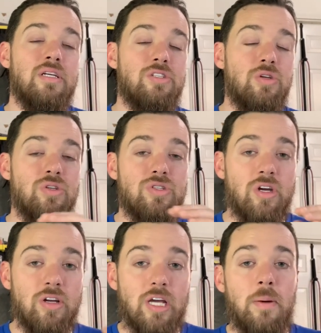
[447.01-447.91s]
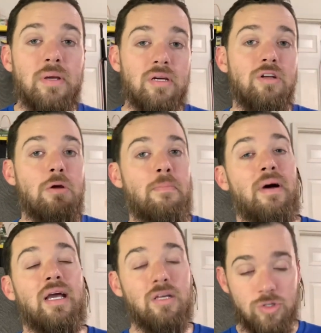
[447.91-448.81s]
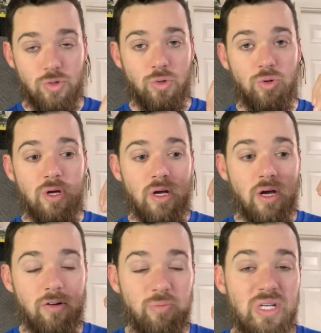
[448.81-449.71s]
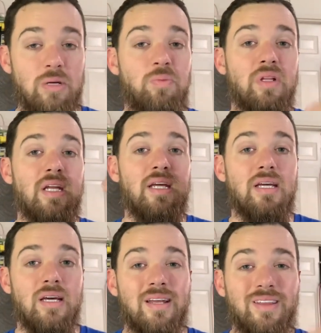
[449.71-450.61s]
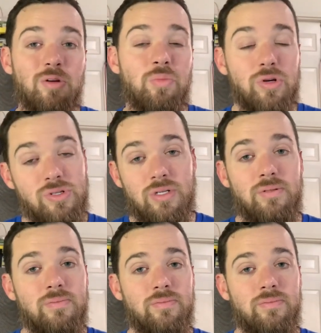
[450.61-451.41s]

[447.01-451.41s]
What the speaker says: and so you start coming under my control of manipulating another person.